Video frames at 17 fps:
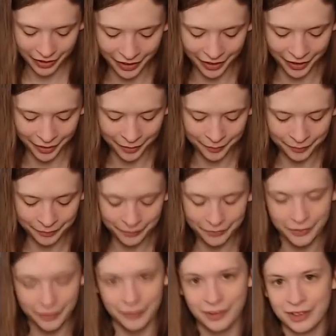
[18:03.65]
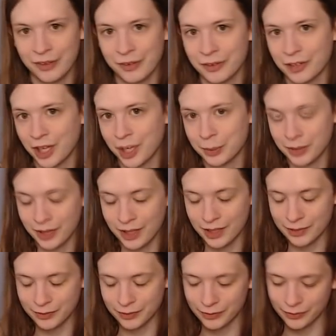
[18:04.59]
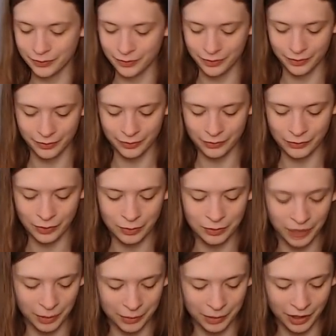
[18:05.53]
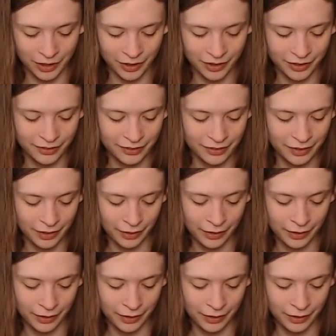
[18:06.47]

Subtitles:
if I have another copy of that from Dominaria.